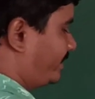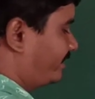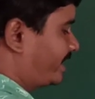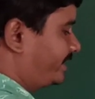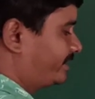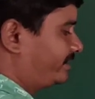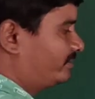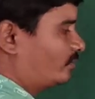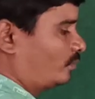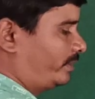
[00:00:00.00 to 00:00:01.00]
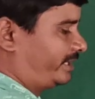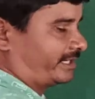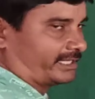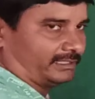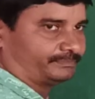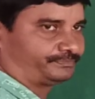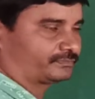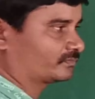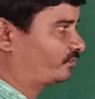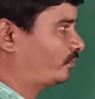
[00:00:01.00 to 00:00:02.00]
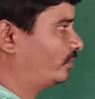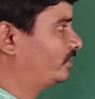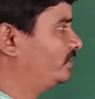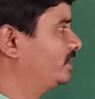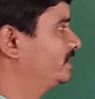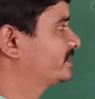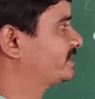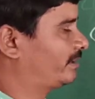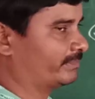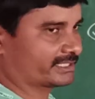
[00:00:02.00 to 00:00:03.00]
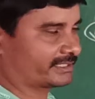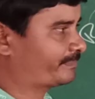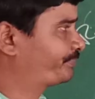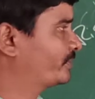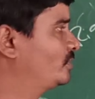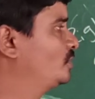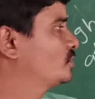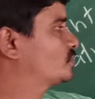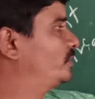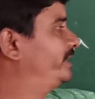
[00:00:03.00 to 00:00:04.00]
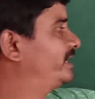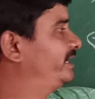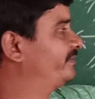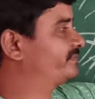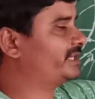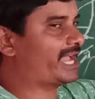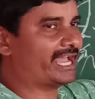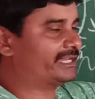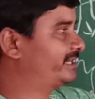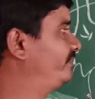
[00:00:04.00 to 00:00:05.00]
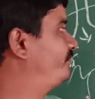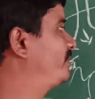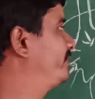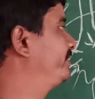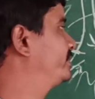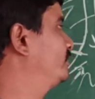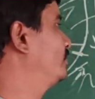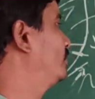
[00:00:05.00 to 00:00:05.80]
and right ventricle. 4 chambers. So here left atrium filled with